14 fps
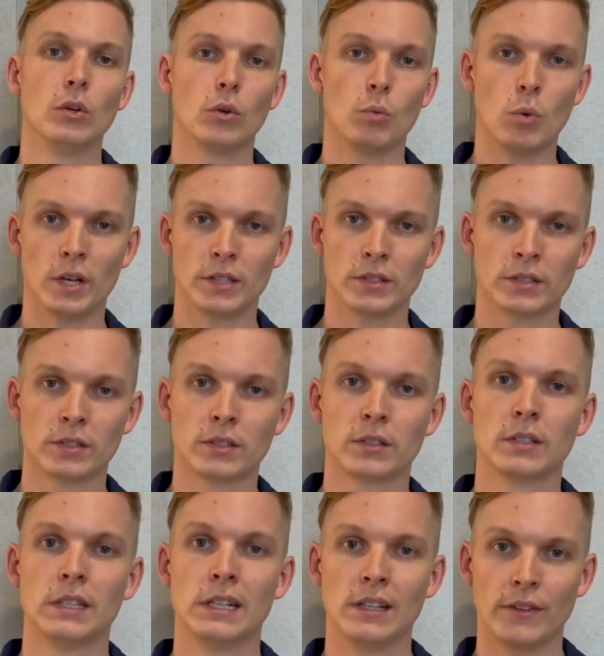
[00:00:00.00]
was
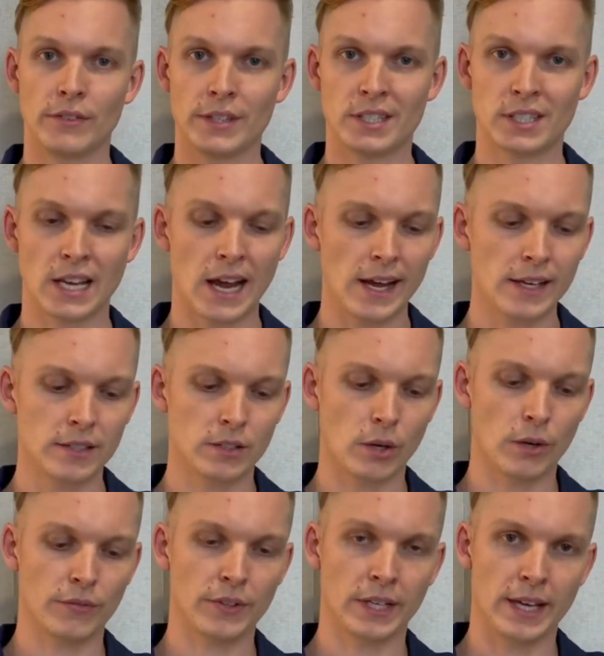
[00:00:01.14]
the size
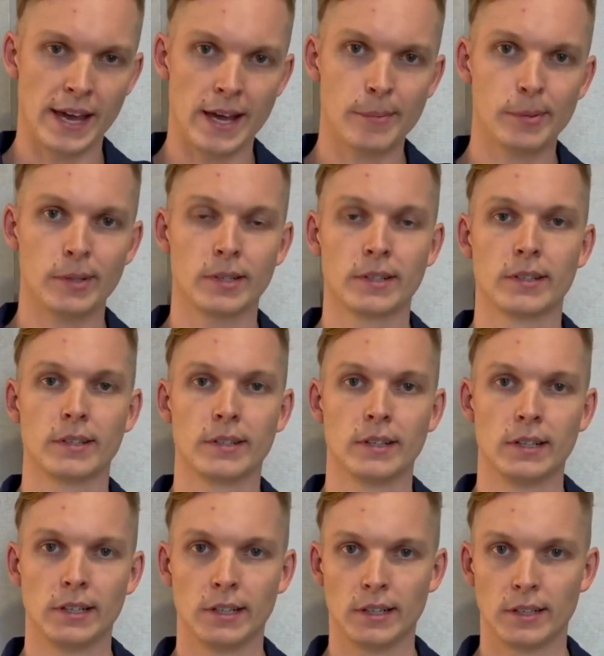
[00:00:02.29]
of the cap,
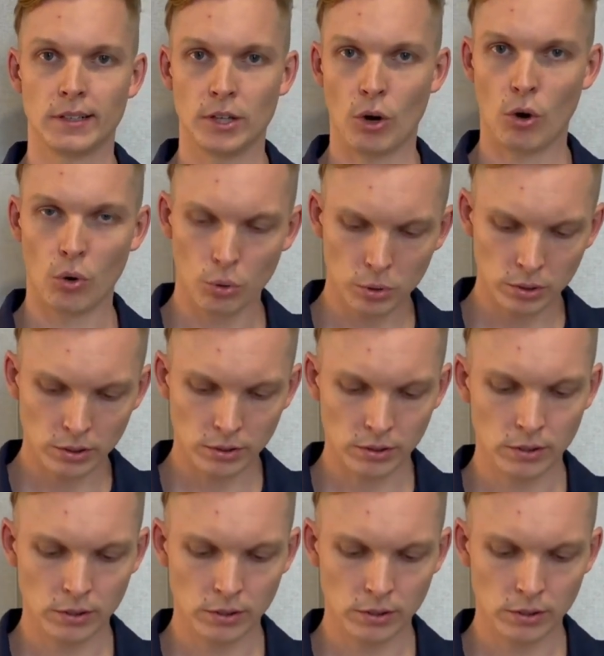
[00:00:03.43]
the hole,